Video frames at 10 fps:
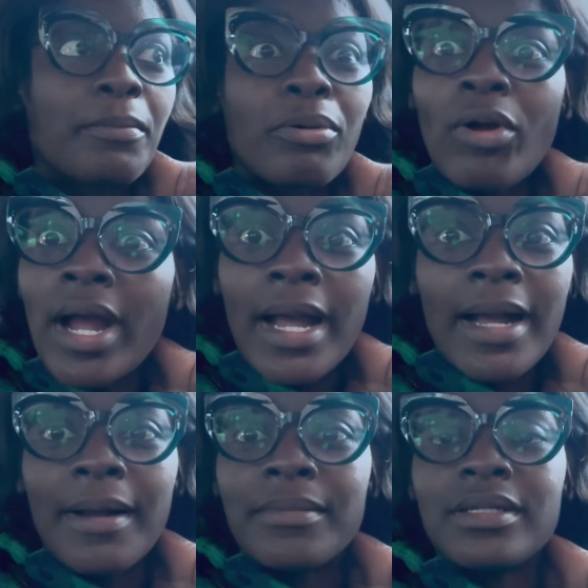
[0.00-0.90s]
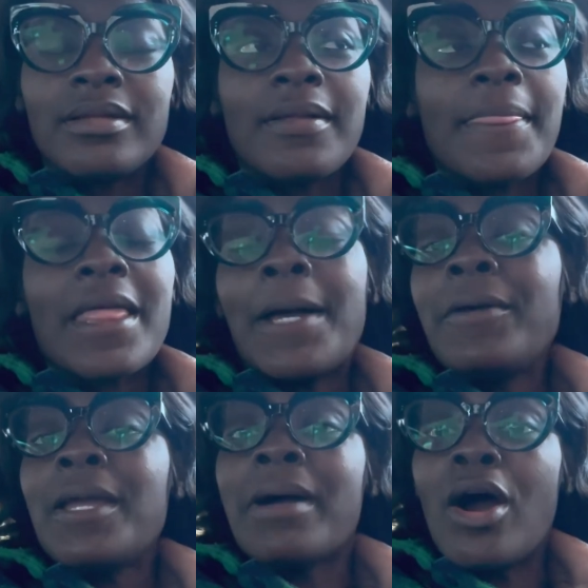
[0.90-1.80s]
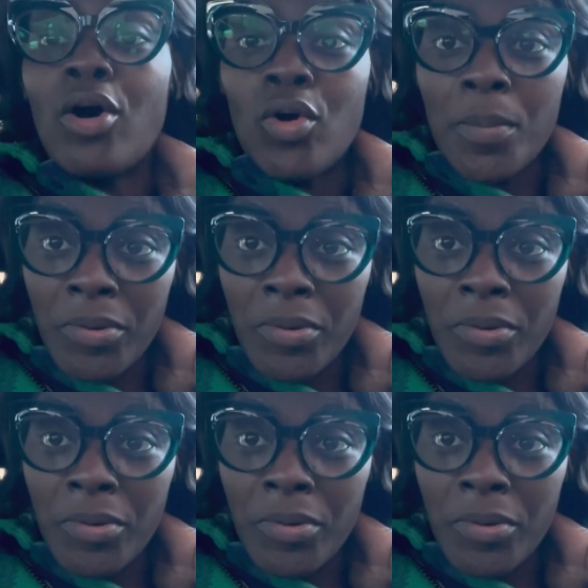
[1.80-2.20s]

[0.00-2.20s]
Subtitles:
prom. I paid my own